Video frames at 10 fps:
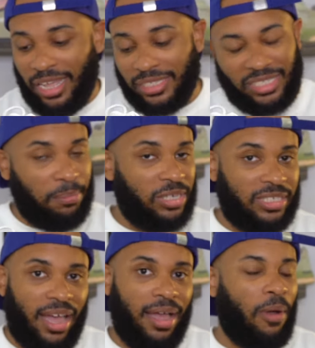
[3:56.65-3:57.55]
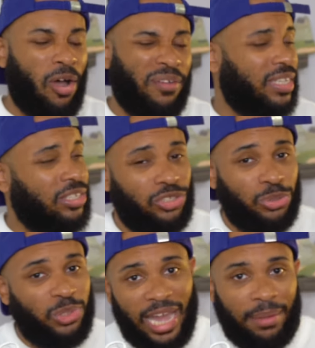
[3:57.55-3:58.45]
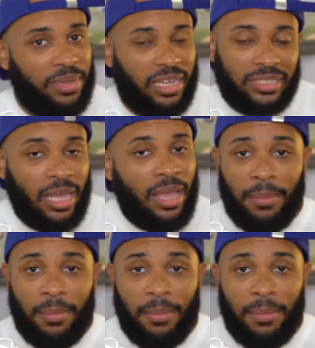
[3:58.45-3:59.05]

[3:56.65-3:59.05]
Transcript: and summertime often do not mix.